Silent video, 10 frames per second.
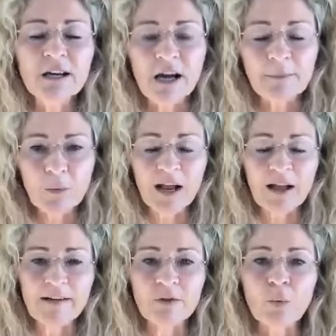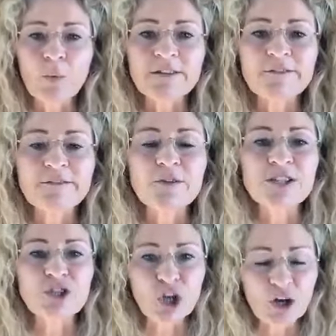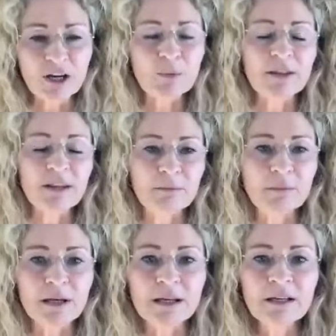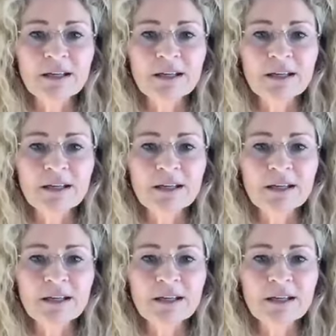I'm aware of how the wind feels internally within me.